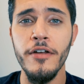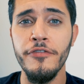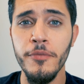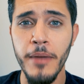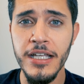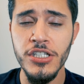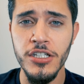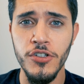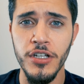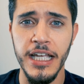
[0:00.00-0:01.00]

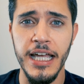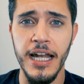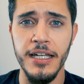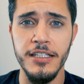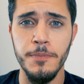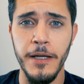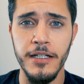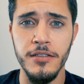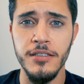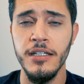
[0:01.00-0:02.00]
information you can get on
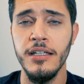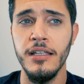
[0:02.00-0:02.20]
inspectors,